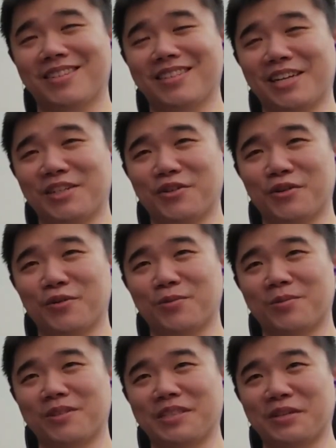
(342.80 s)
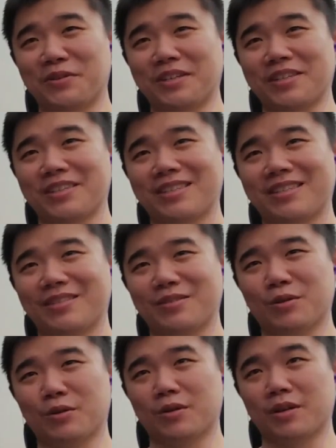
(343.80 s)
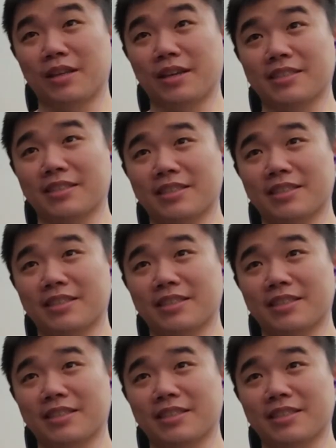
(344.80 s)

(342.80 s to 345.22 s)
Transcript: Designed your own Siri or Alexa.